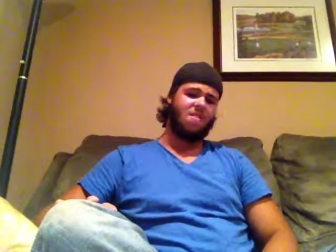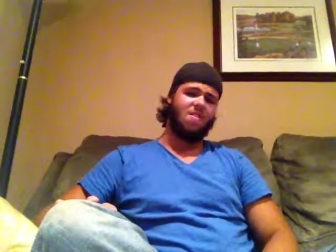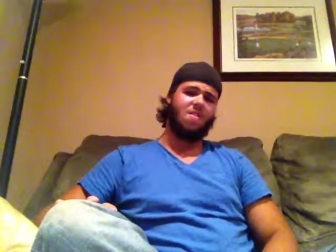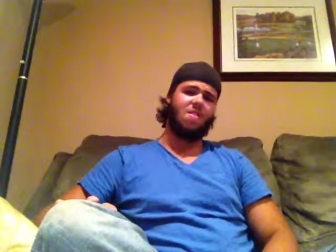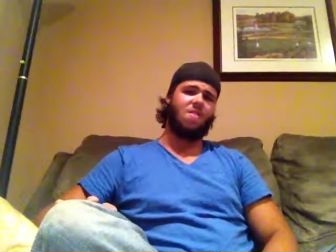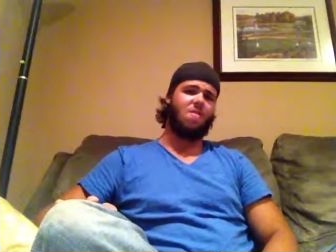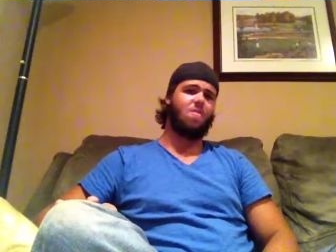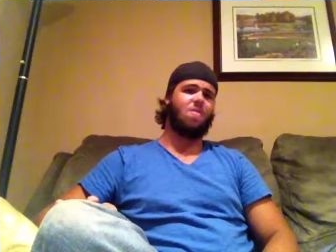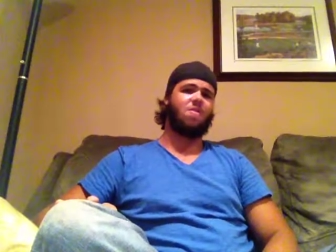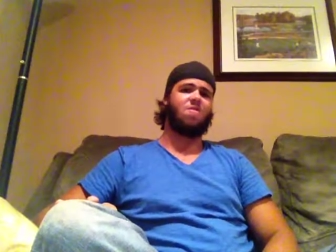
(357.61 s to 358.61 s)
you get
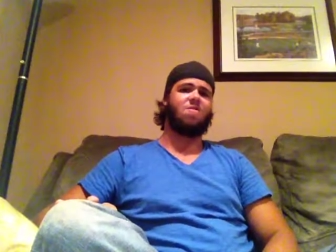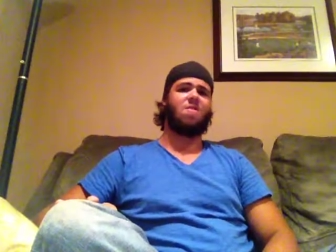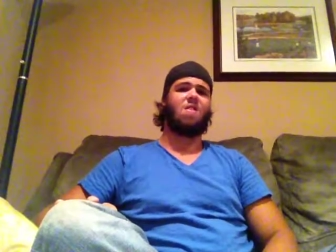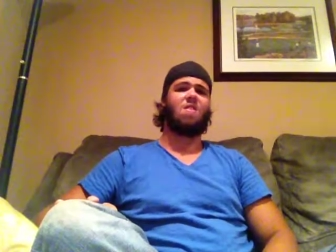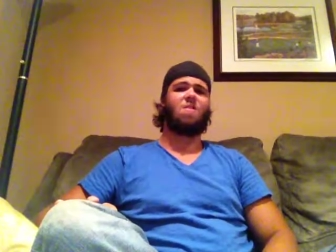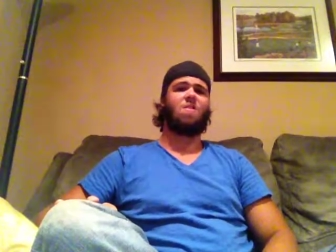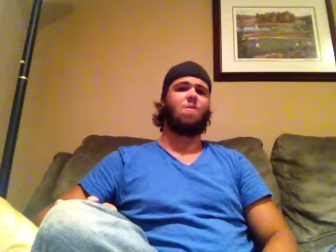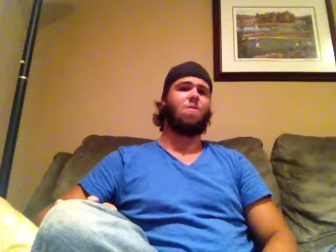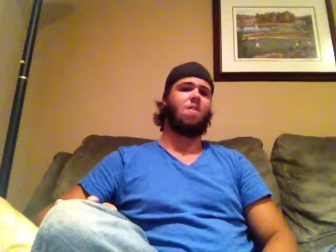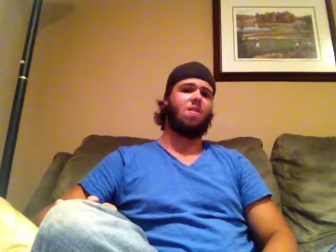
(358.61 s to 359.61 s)
home and you just can't
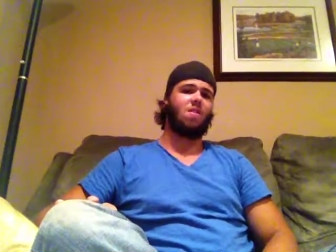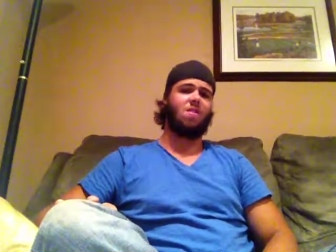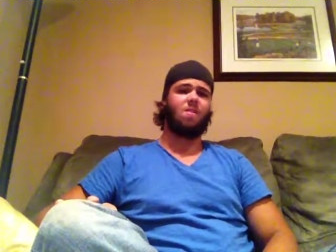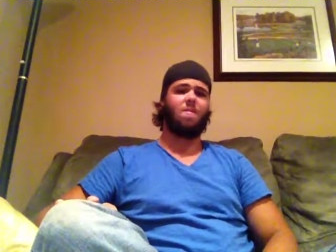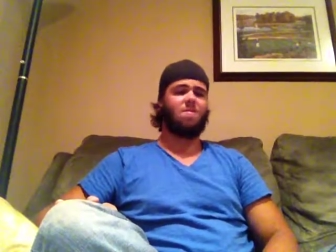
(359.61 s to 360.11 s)
do anything.